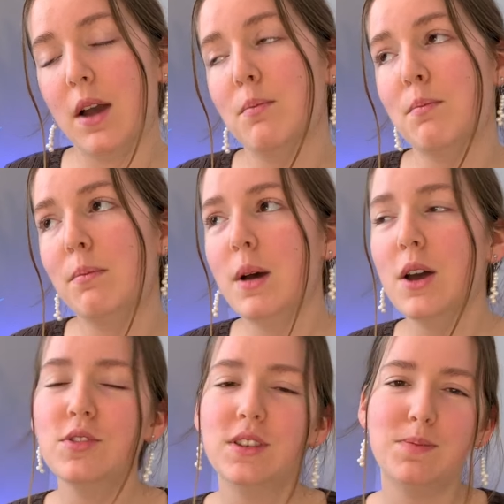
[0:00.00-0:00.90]

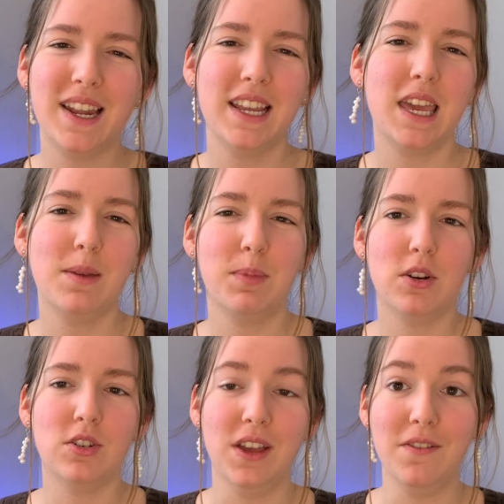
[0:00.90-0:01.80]
Most betta
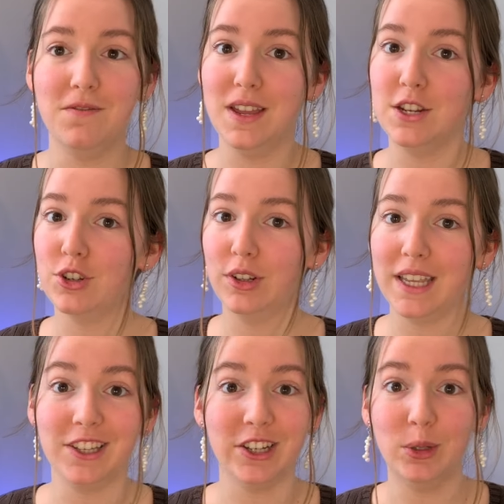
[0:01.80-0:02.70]
keepers
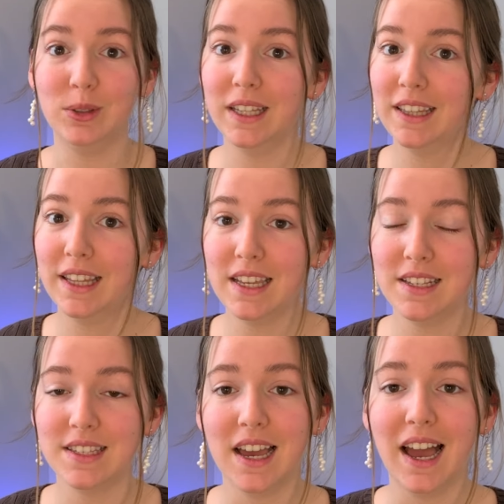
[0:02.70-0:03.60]
eventually go
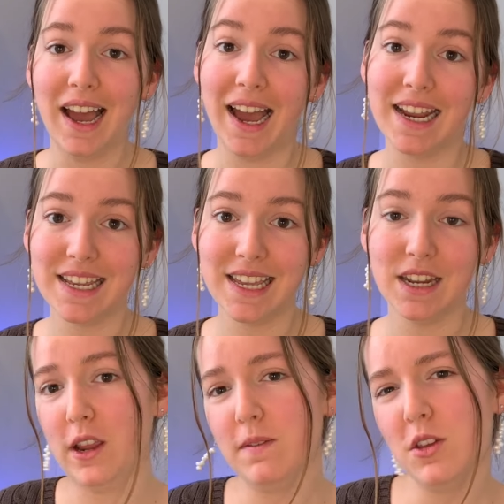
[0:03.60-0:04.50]
lidless. I
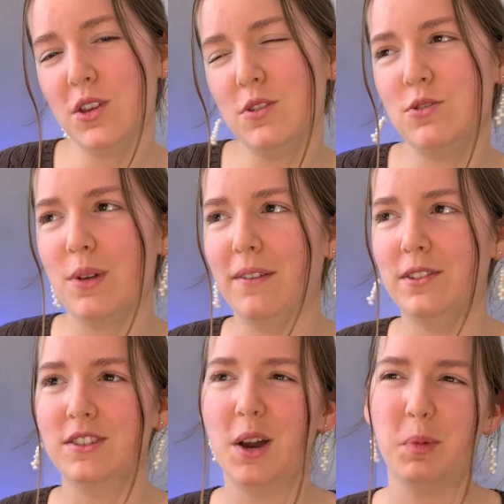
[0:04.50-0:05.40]
did. Even though you do have
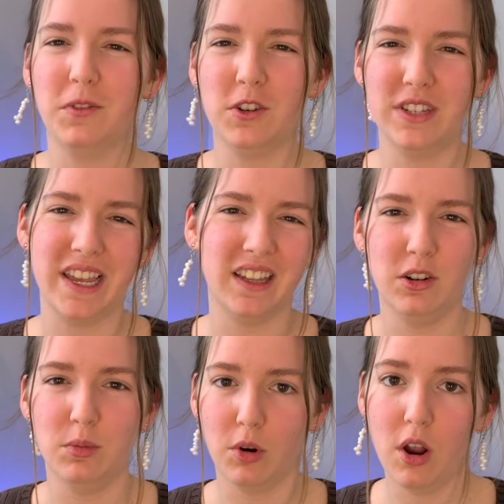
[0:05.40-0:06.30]
to top off your tank a
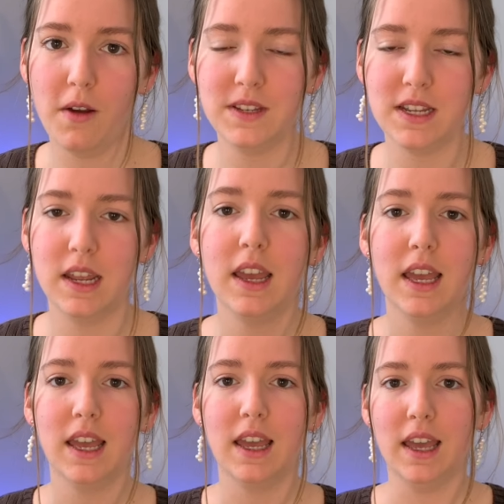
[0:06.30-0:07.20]
little more often,
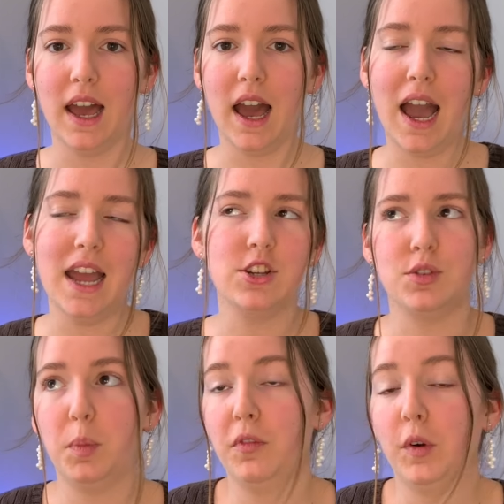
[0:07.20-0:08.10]
I
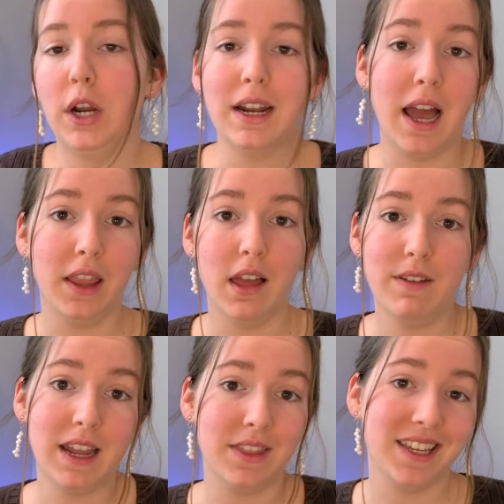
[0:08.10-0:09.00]
just prefer it. I love
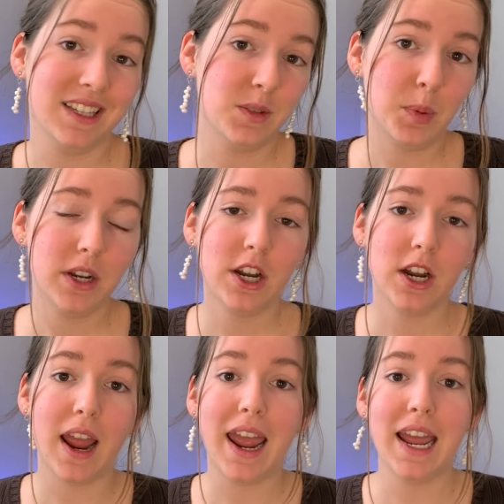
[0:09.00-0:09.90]
it. I think it's
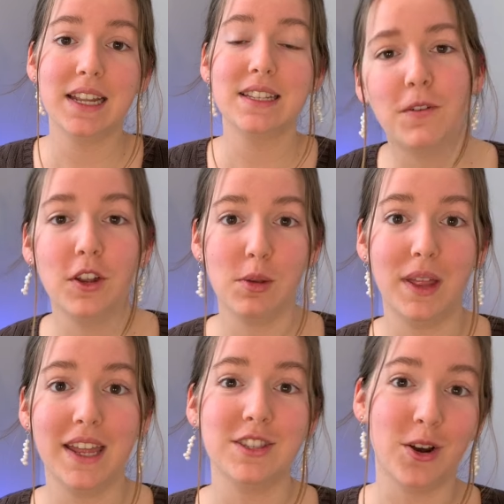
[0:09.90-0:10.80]
prettier, and floating
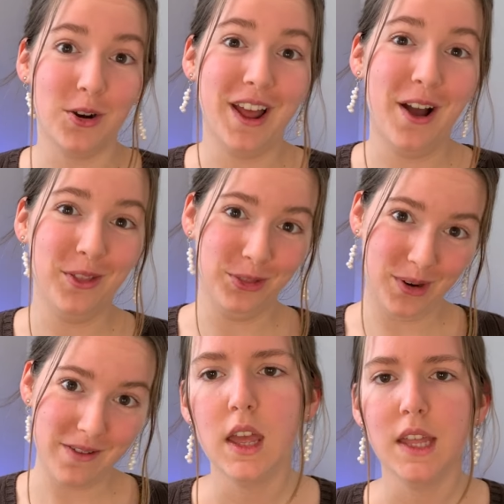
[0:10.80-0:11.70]
plants are now
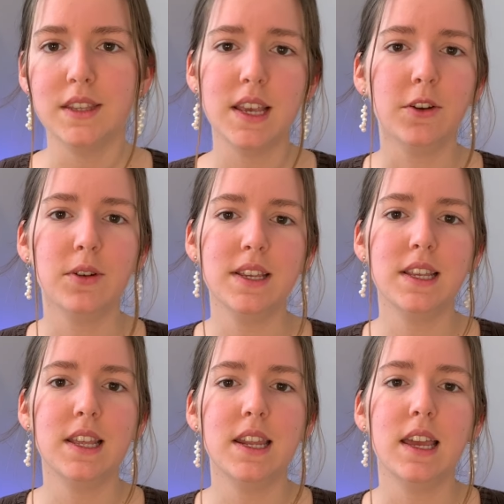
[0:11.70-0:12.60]
thriving. Second
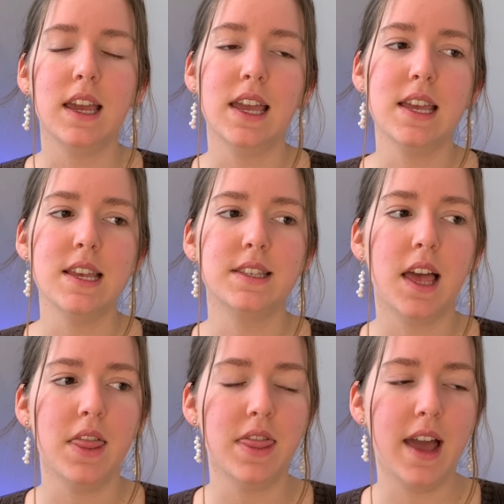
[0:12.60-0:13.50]
reason
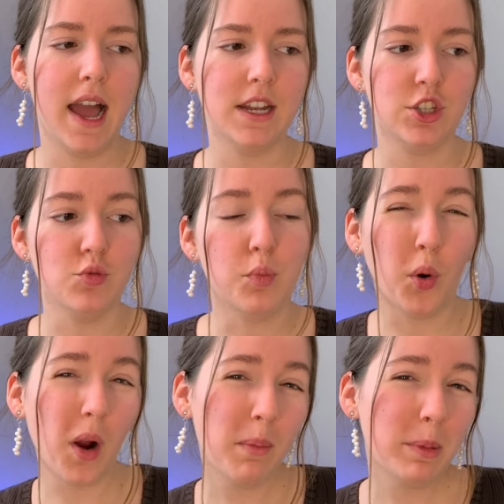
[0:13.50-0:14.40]
is that you
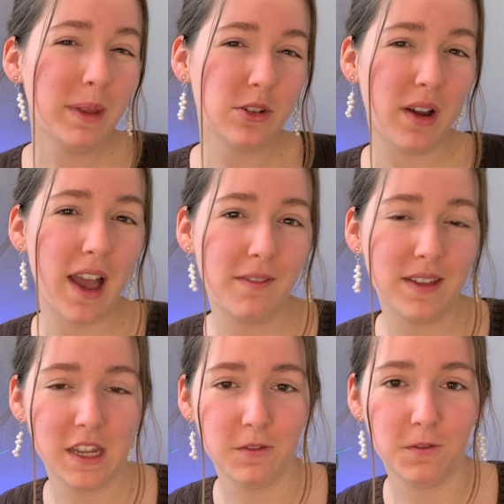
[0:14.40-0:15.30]
probably don't have
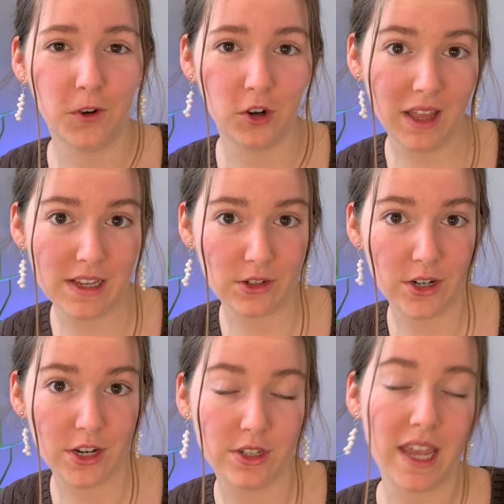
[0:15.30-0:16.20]
any fertilizer
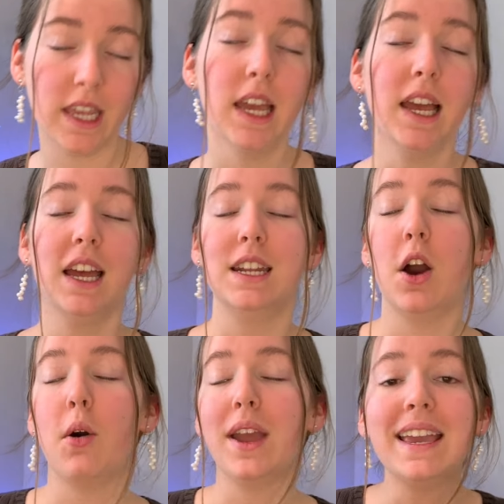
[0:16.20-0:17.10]
in your tank.
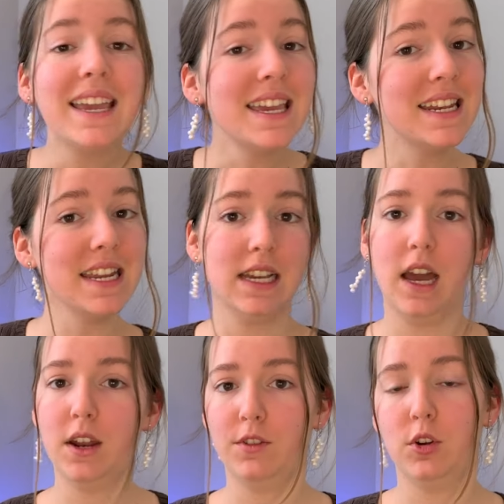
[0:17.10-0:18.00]
Now, any
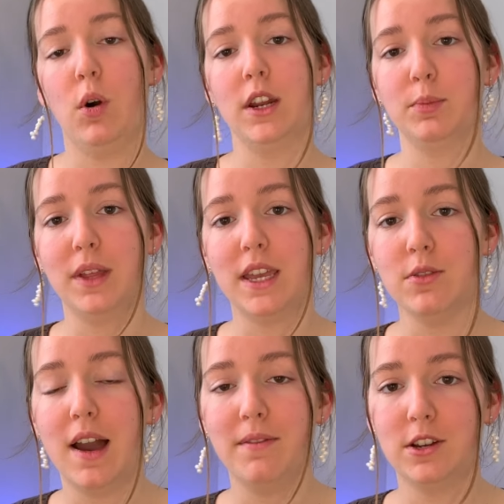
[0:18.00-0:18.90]
kind of aquatic plant
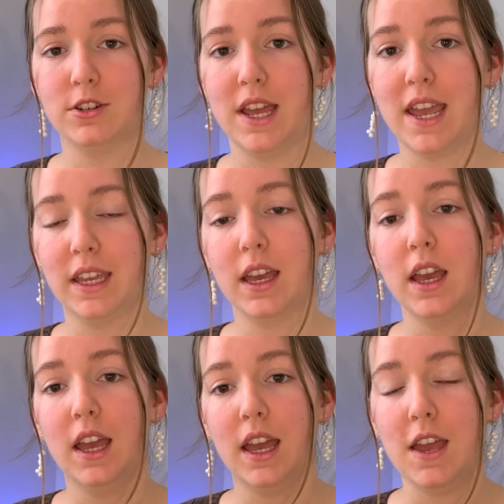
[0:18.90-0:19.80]
you have in your tank,
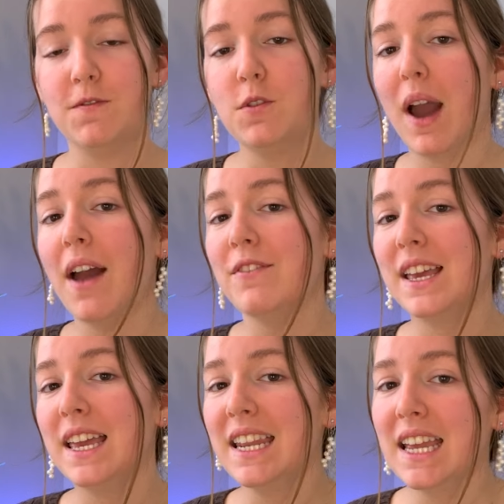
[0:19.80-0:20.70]
if you have
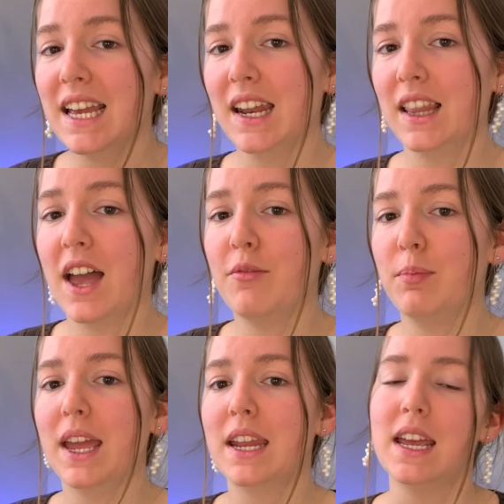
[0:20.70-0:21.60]
any kind of live
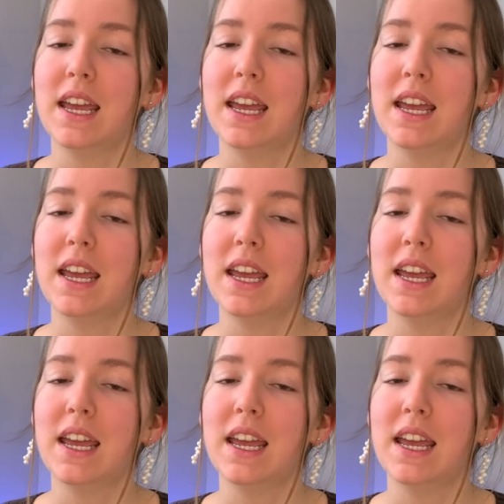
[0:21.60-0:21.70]
plant,